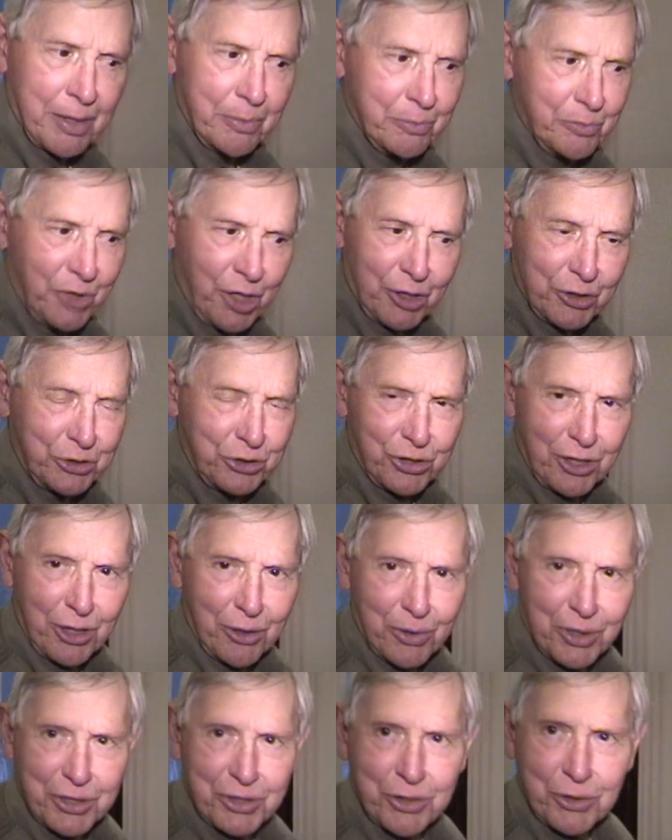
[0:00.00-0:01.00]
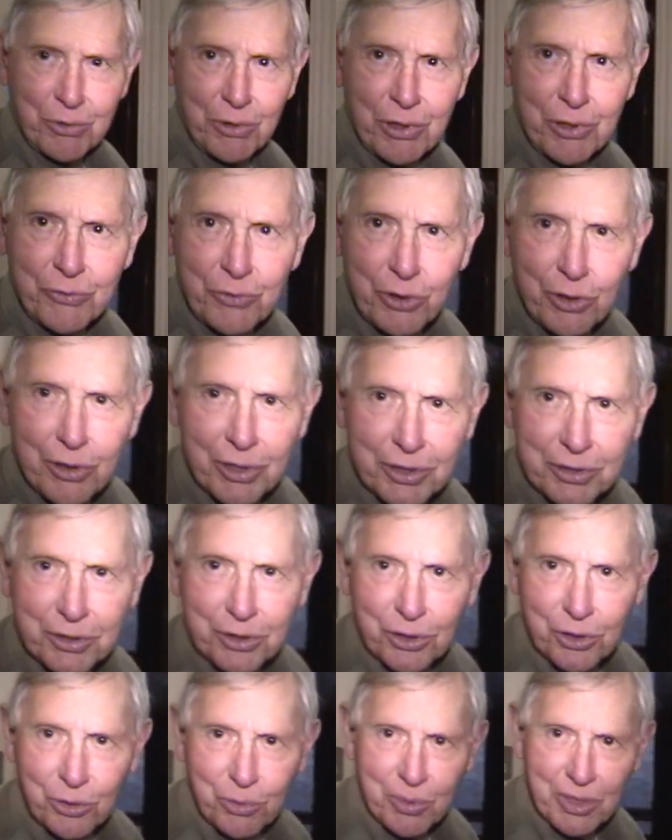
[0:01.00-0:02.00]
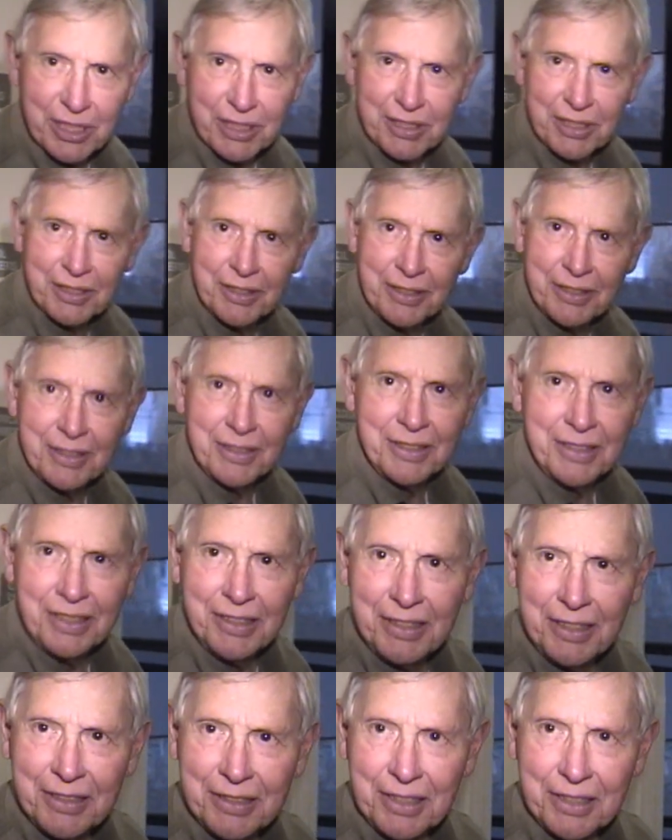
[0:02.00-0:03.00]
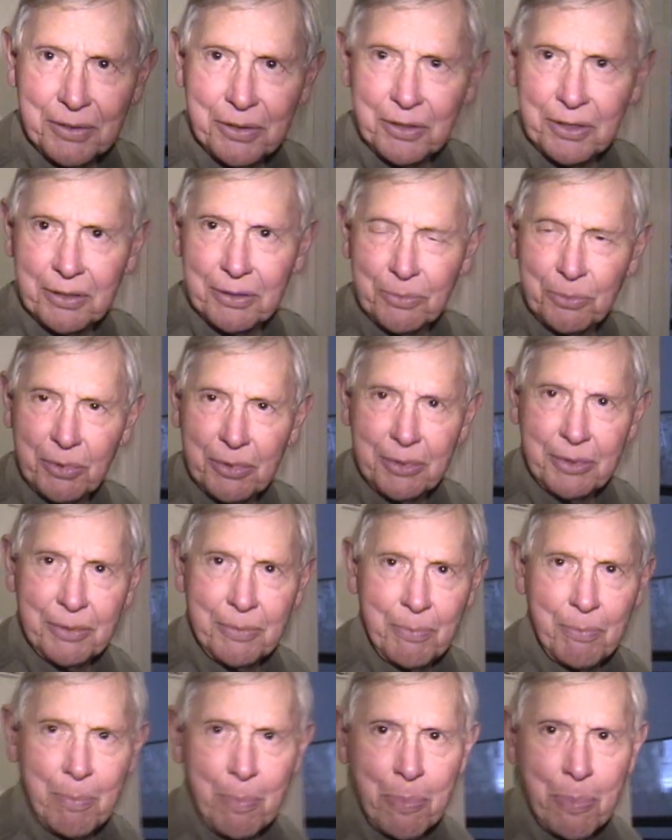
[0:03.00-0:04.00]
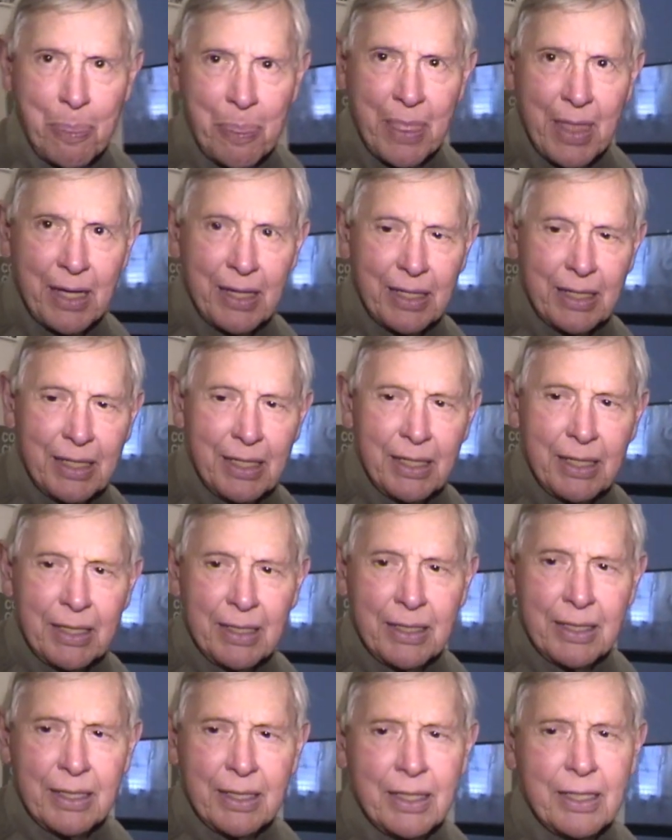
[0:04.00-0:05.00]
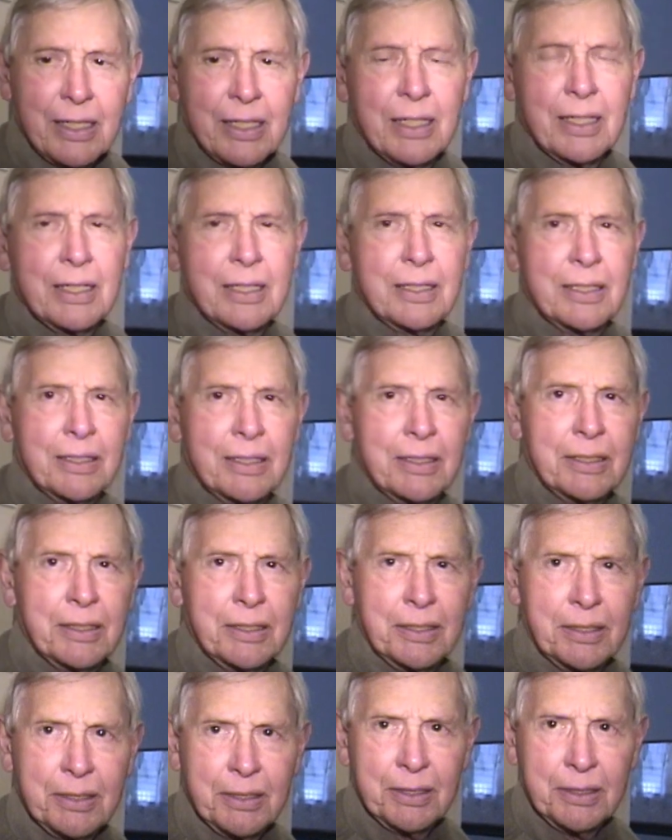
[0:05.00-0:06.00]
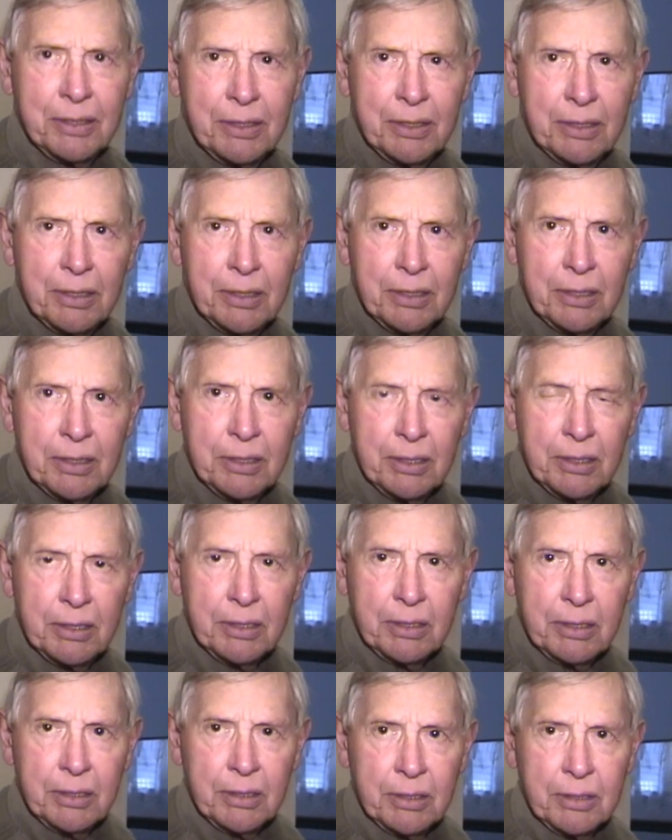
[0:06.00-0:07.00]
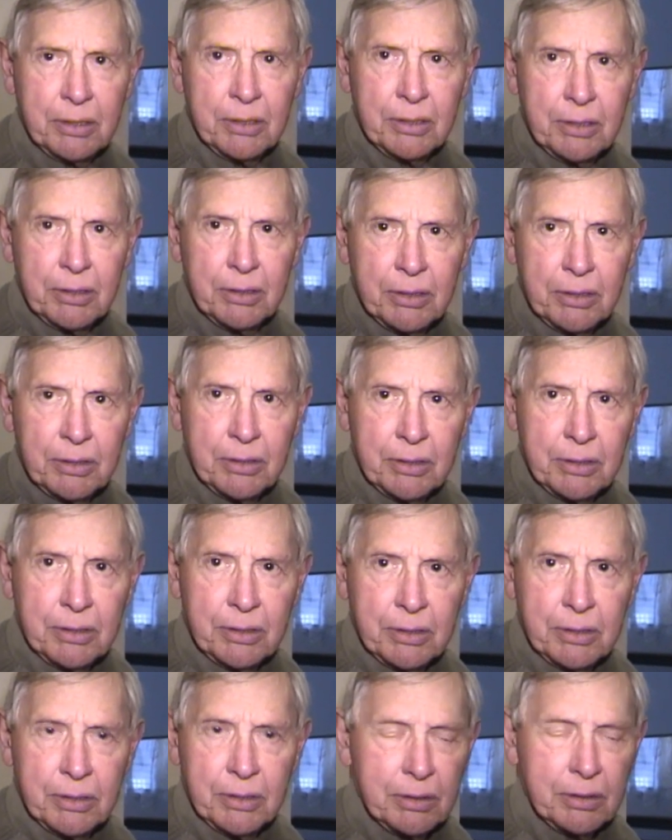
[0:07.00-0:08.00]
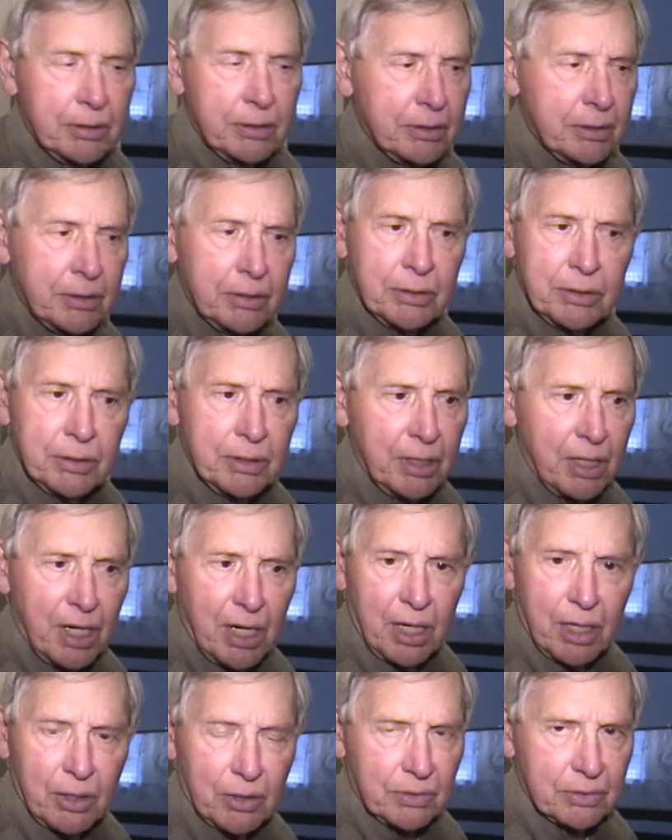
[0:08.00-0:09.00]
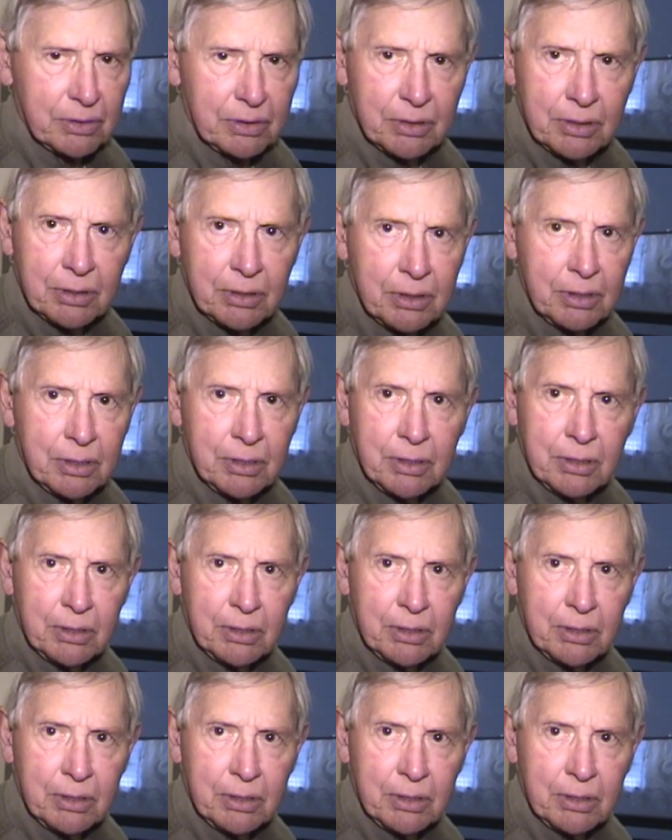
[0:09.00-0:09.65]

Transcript: I'm not sure what you're referring to, but well, I mean, have you taken steps to try and keep Lebanon only 30% no. developed?